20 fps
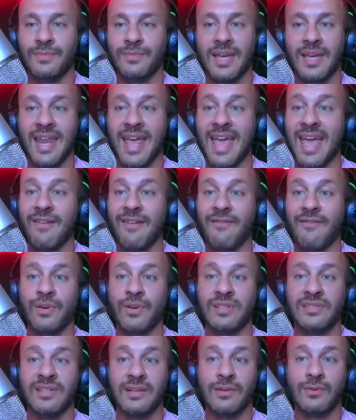in every
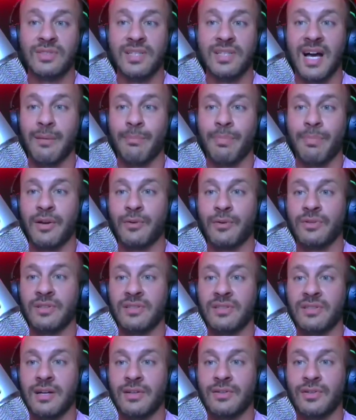single topic or
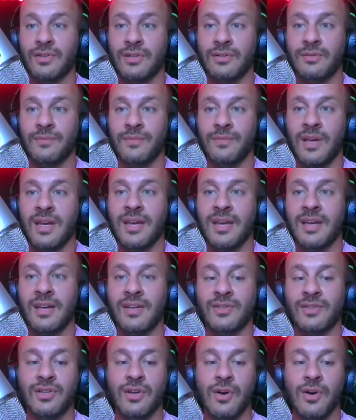discussion,
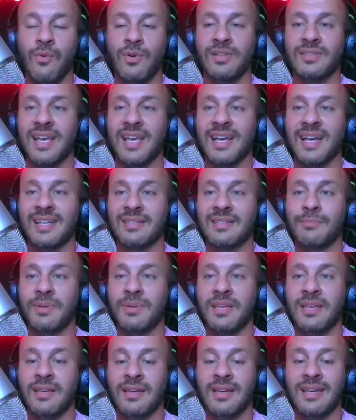she always has to
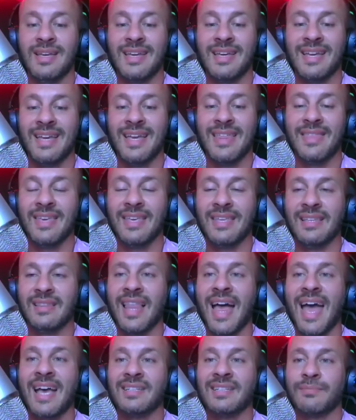be the
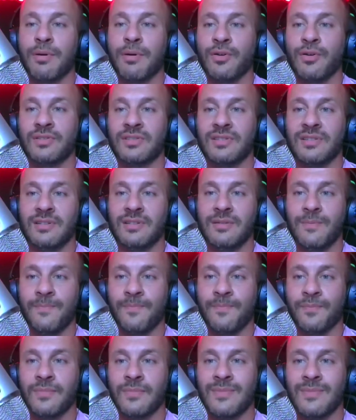last person
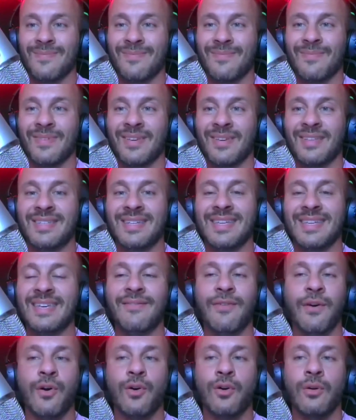to
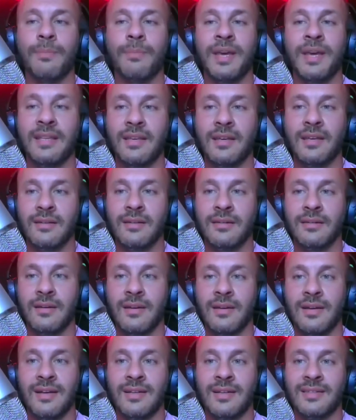give her opinion
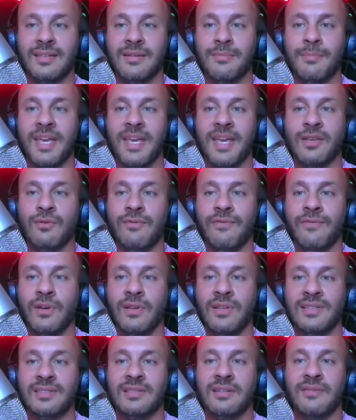to make you
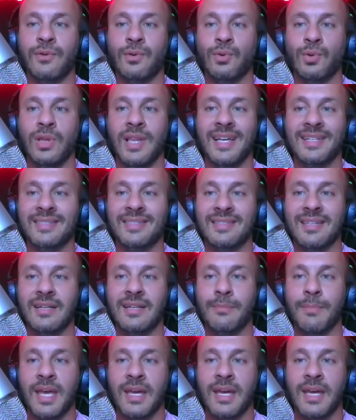feel as if you're less than a
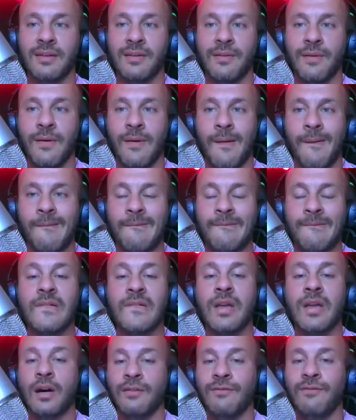man
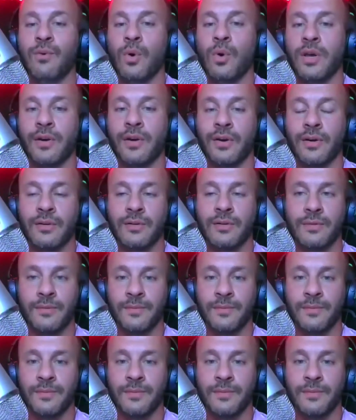avoid her.